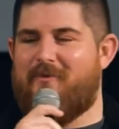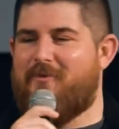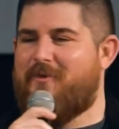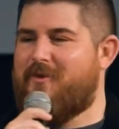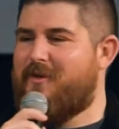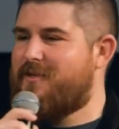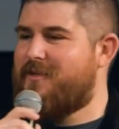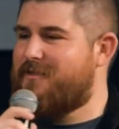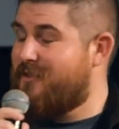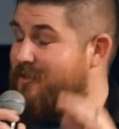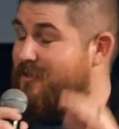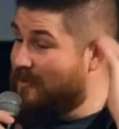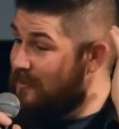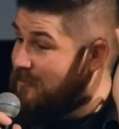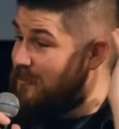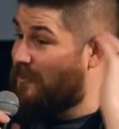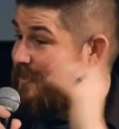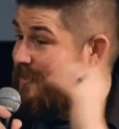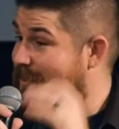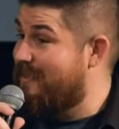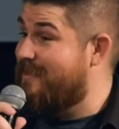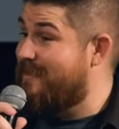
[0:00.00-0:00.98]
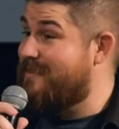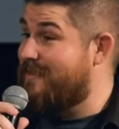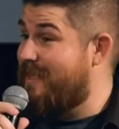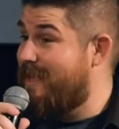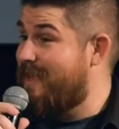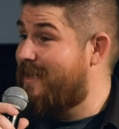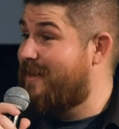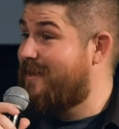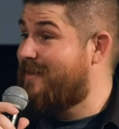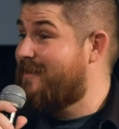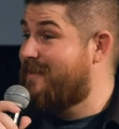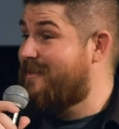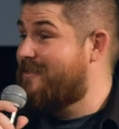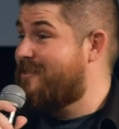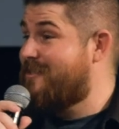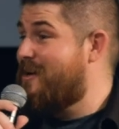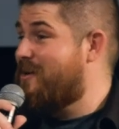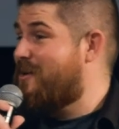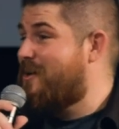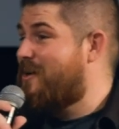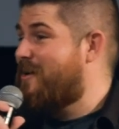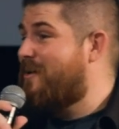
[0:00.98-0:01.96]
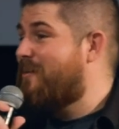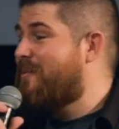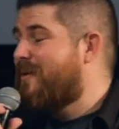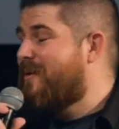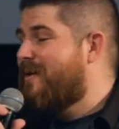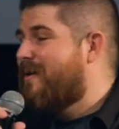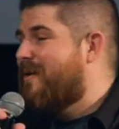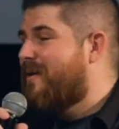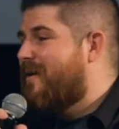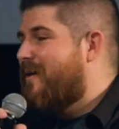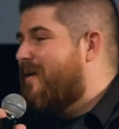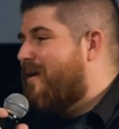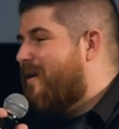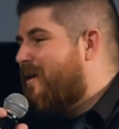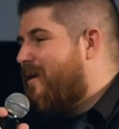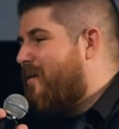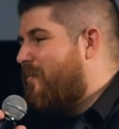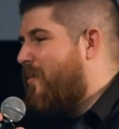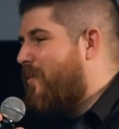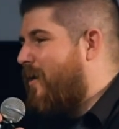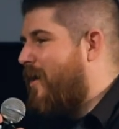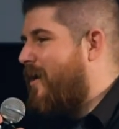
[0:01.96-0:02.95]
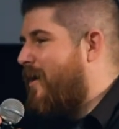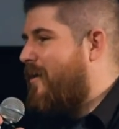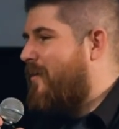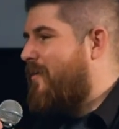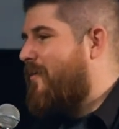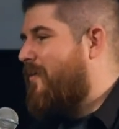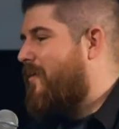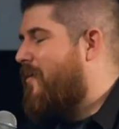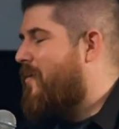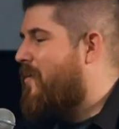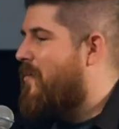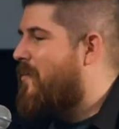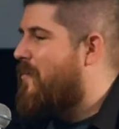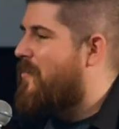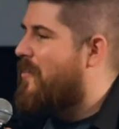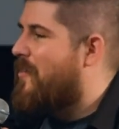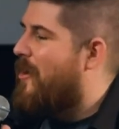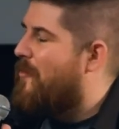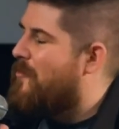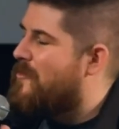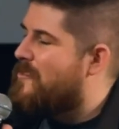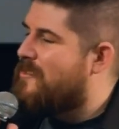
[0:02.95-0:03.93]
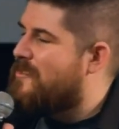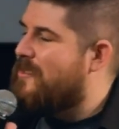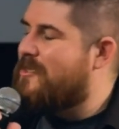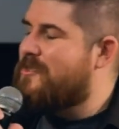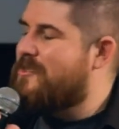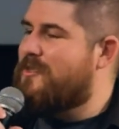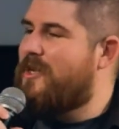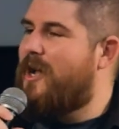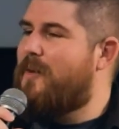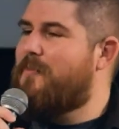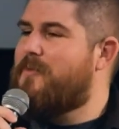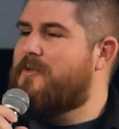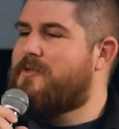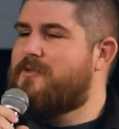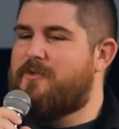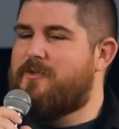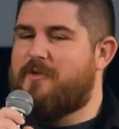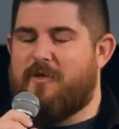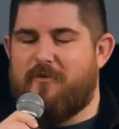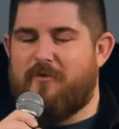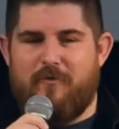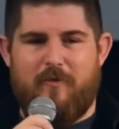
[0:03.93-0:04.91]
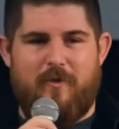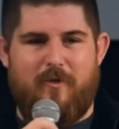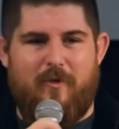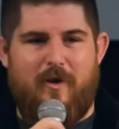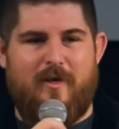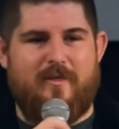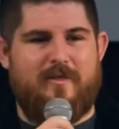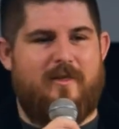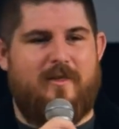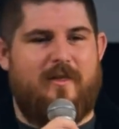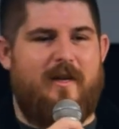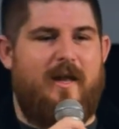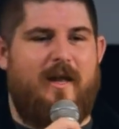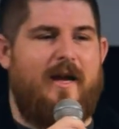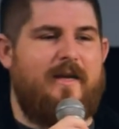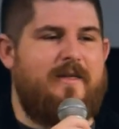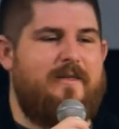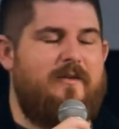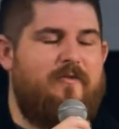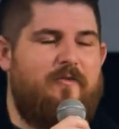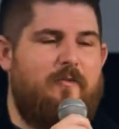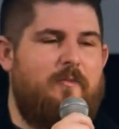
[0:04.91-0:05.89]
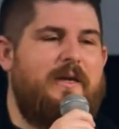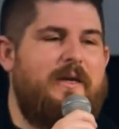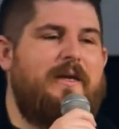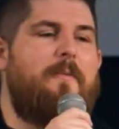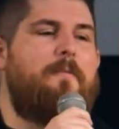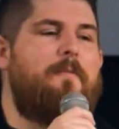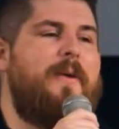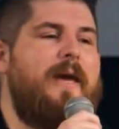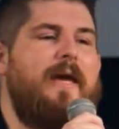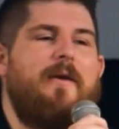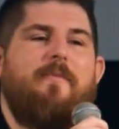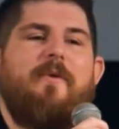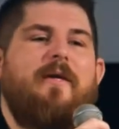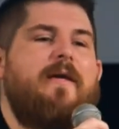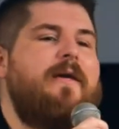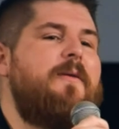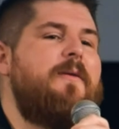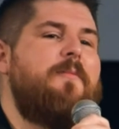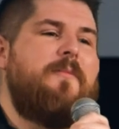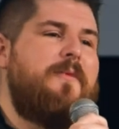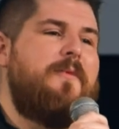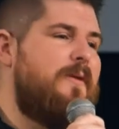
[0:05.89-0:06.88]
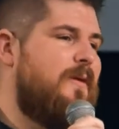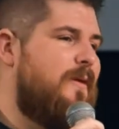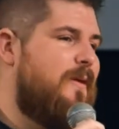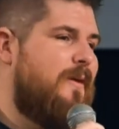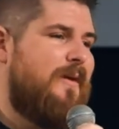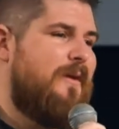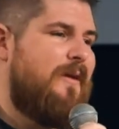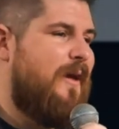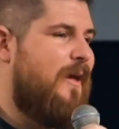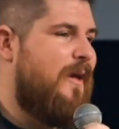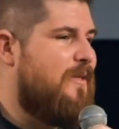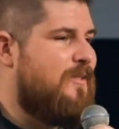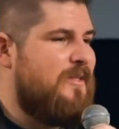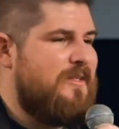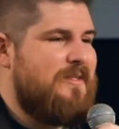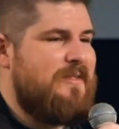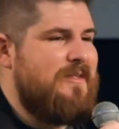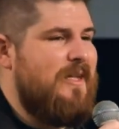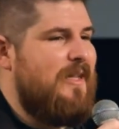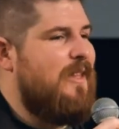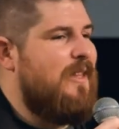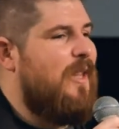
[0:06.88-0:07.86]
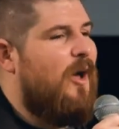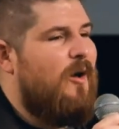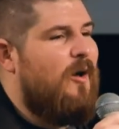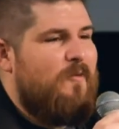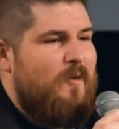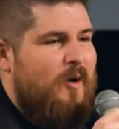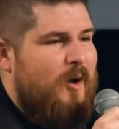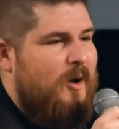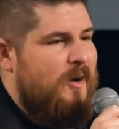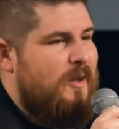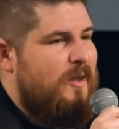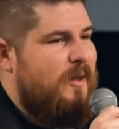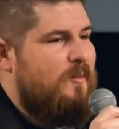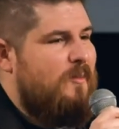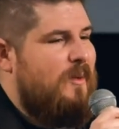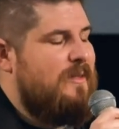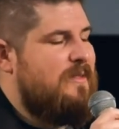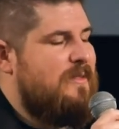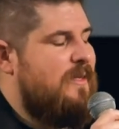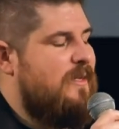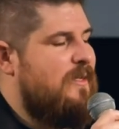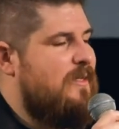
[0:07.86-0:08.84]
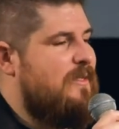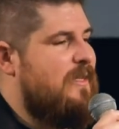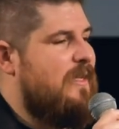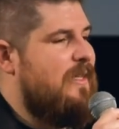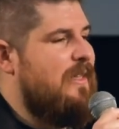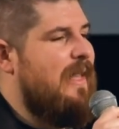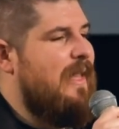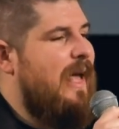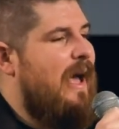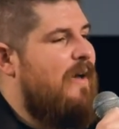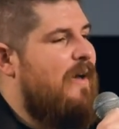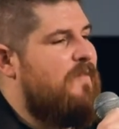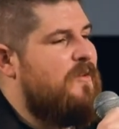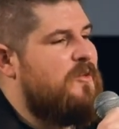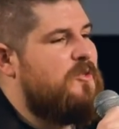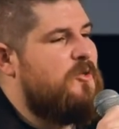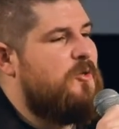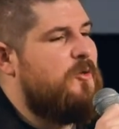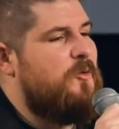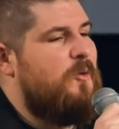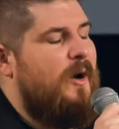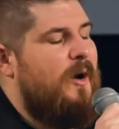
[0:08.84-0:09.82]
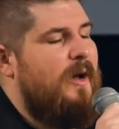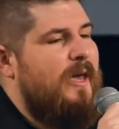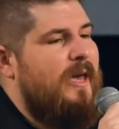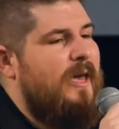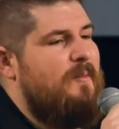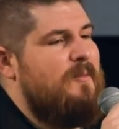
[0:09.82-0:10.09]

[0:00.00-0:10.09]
then I realized, oh, he really hit his head. I need to check on him. But that was such an opportunity for the rest of the night for me to baby him and just to love on him and to, to lavish who I